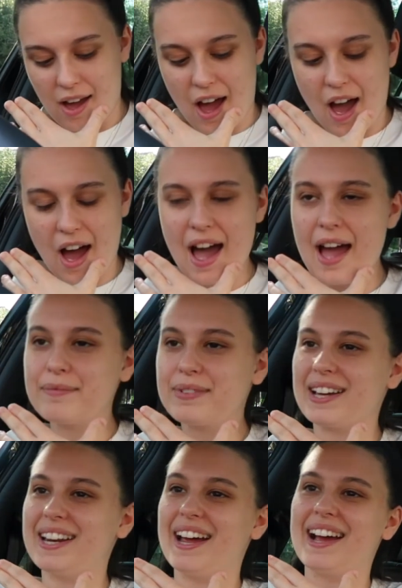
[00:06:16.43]
I'm
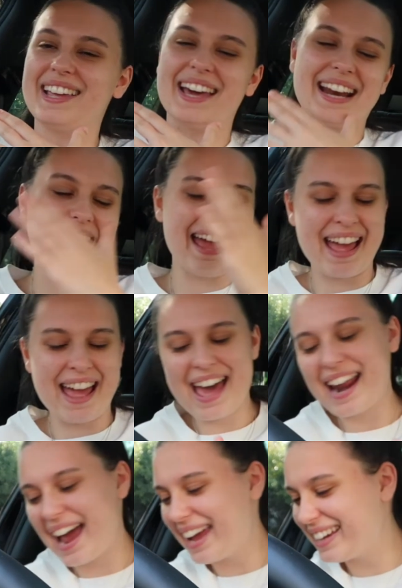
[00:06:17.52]
gonna get a
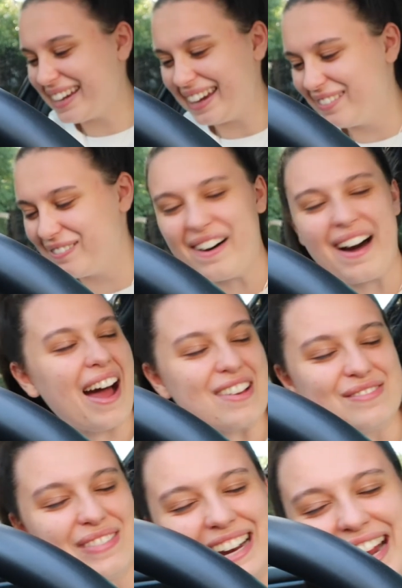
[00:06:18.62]
headache in 5
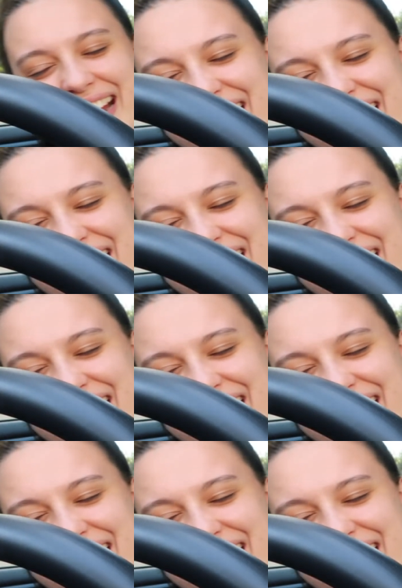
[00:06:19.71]
minutes.